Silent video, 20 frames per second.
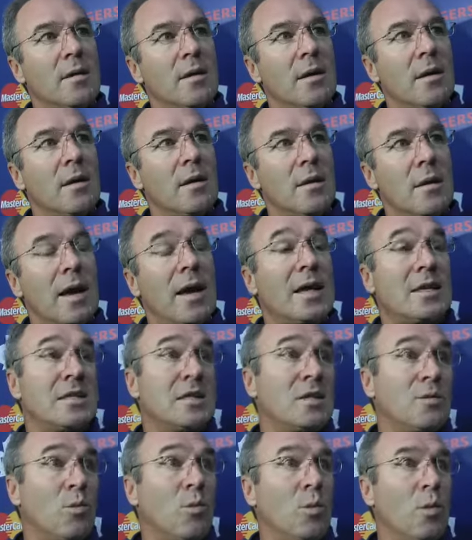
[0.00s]
And as
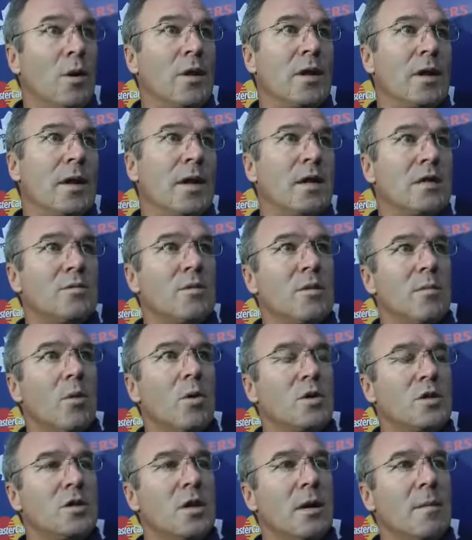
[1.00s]
is with the case with
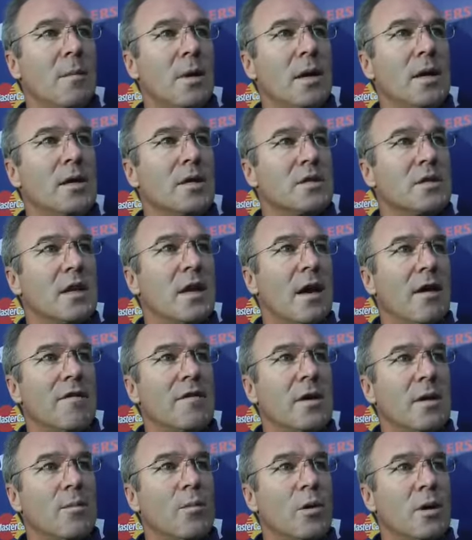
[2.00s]
most young players, they
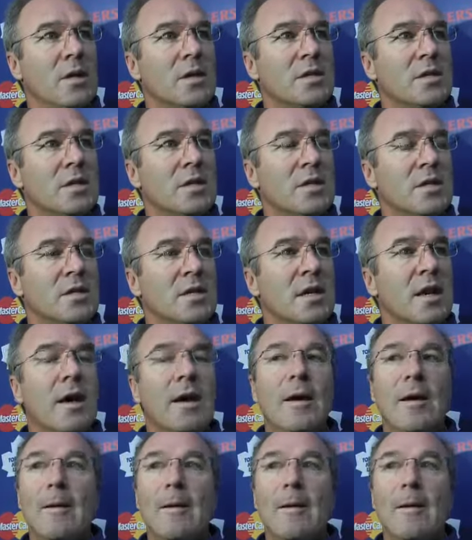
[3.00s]
have to get more consistency.